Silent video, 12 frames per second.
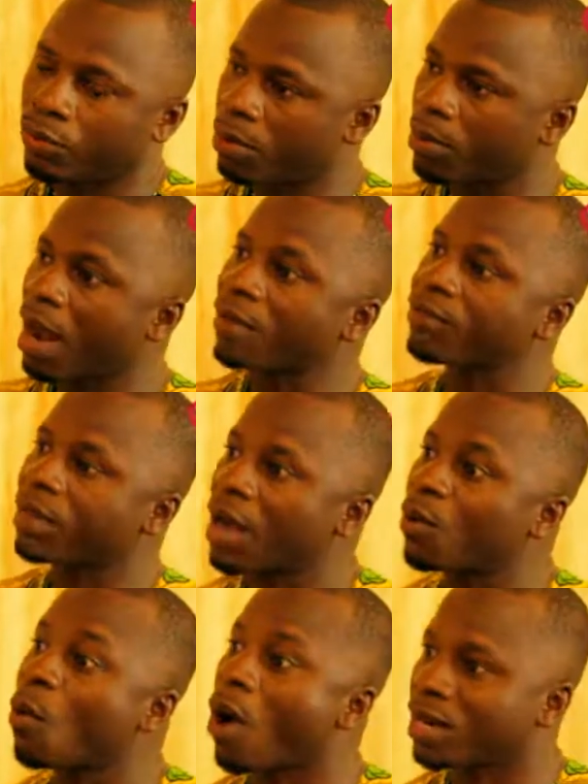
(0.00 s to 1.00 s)
form
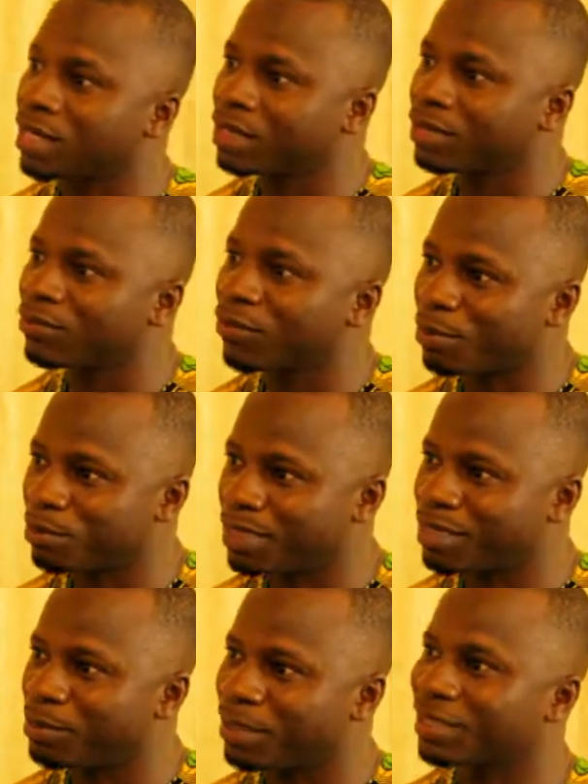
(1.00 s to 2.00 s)
Africa Coalition for
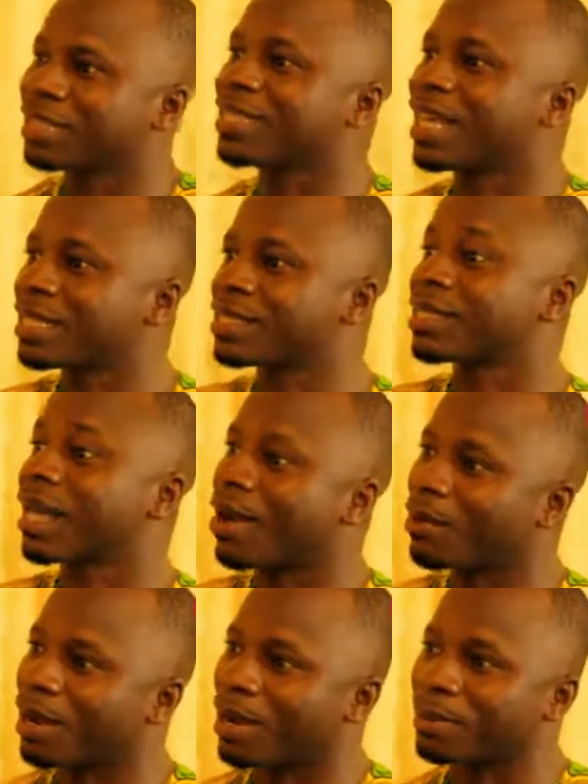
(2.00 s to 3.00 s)
Peace Building. That is
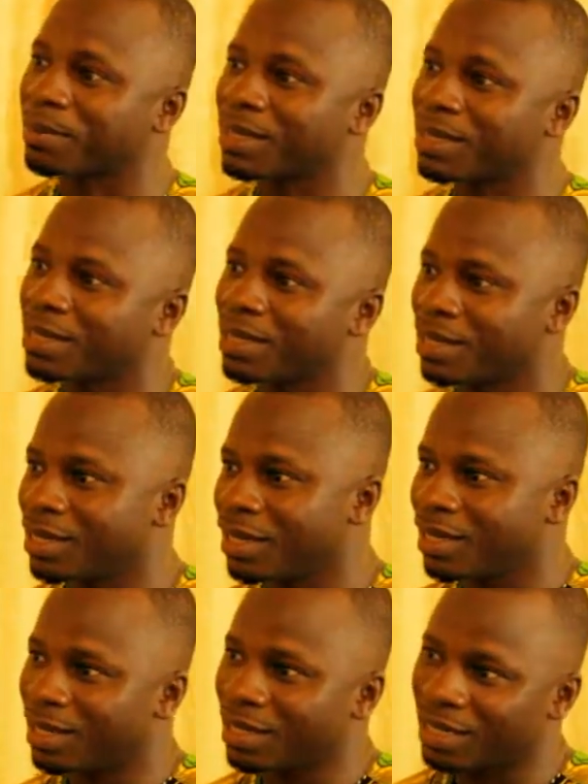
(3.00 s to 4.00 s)
how come
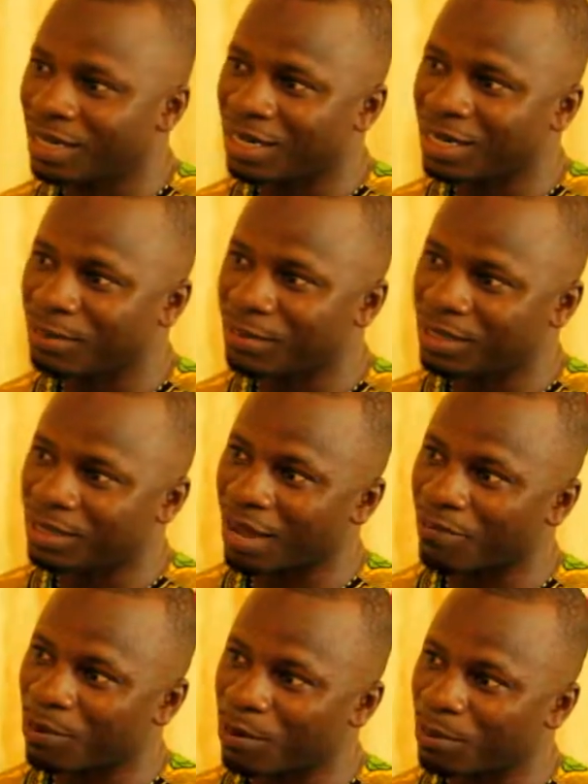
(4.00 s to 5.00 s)
the name is
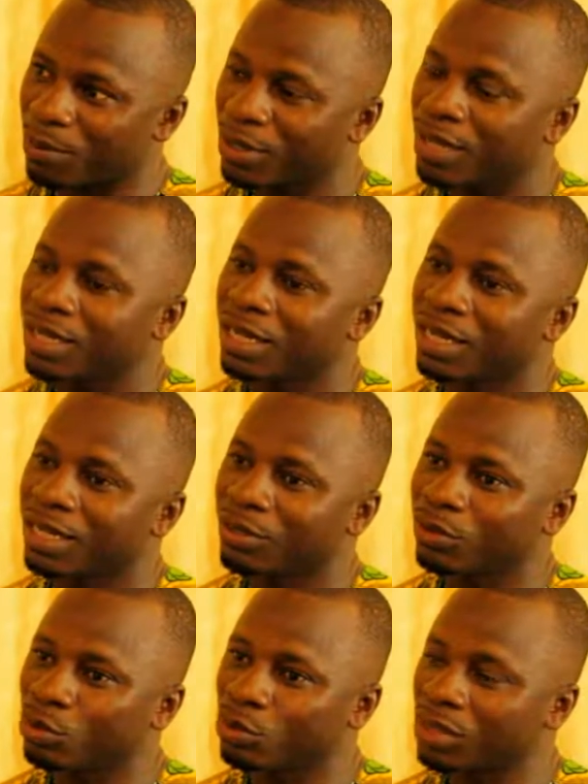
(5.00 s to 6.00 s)
AFCOP. Okay.
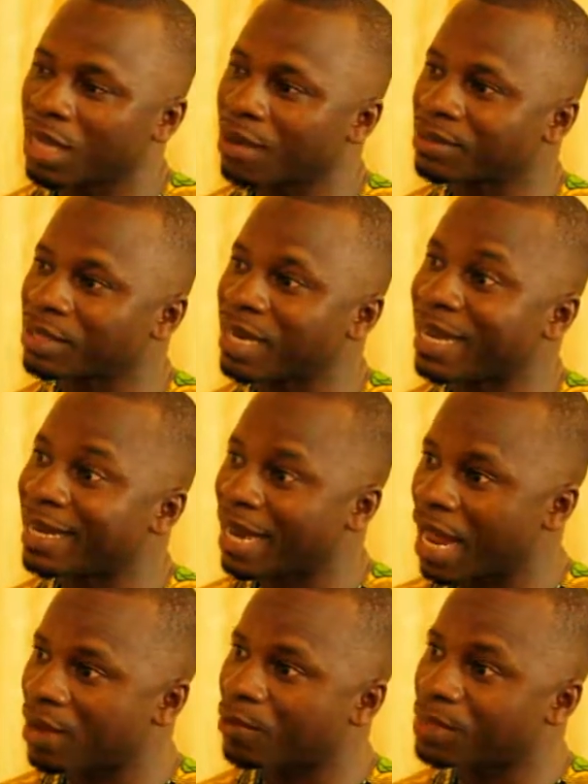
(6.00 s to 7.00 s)
In
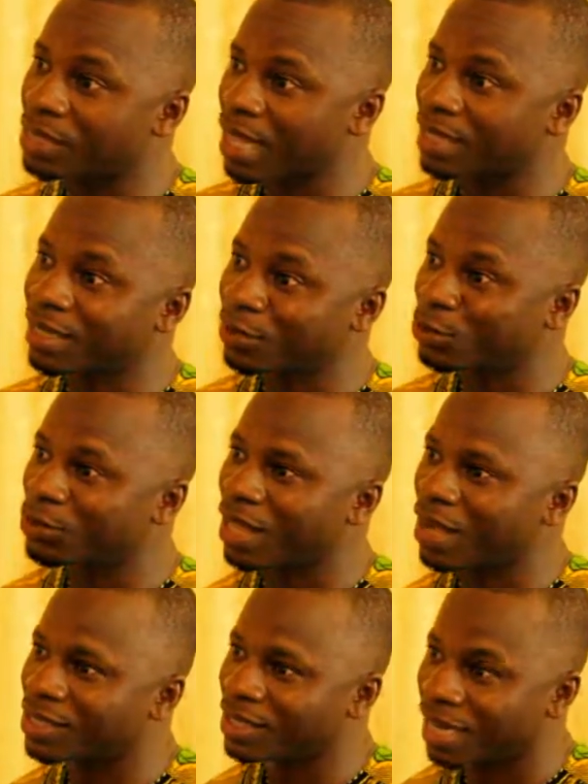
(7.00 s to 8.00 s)
2009, we started
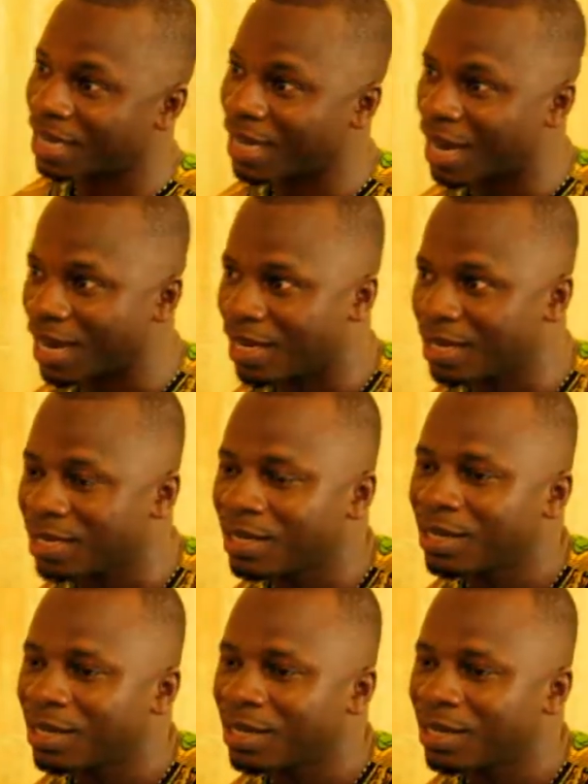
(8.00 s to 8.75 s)
2009